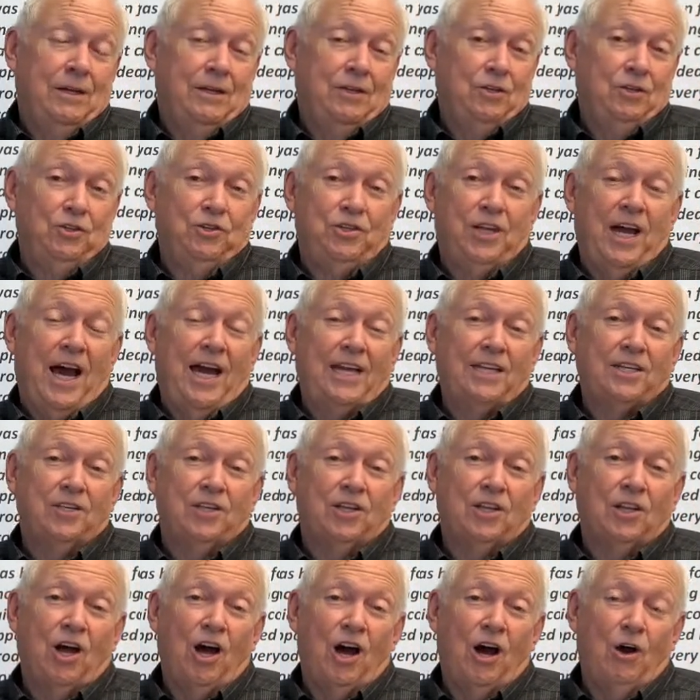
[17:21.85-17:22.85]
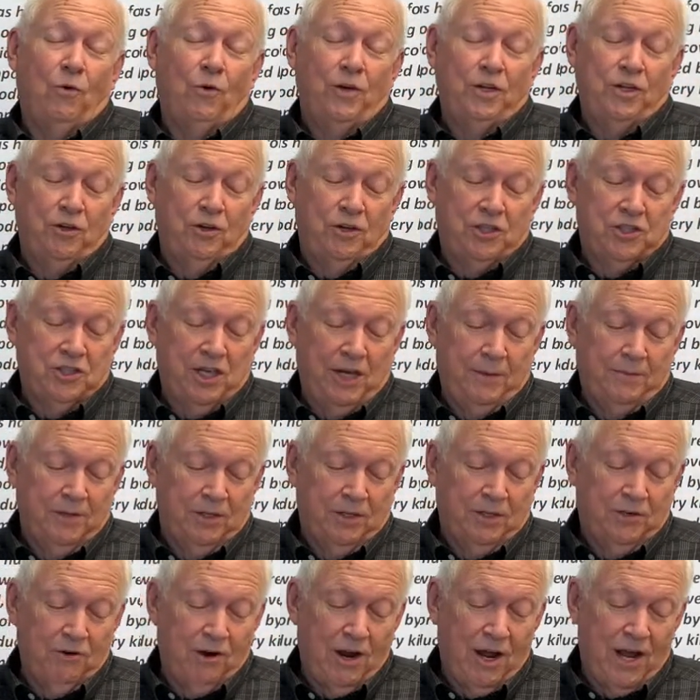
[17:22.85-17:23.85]
to the law when you
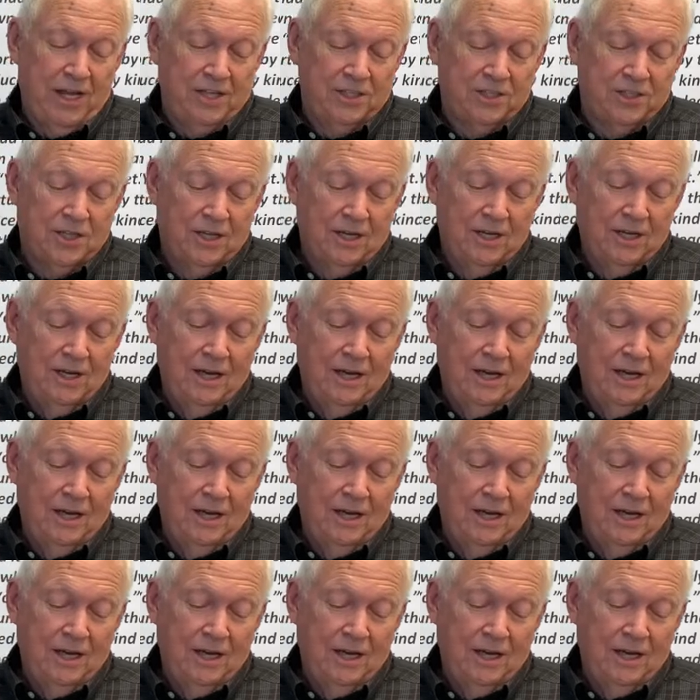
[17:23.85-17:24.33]
accepted Christ,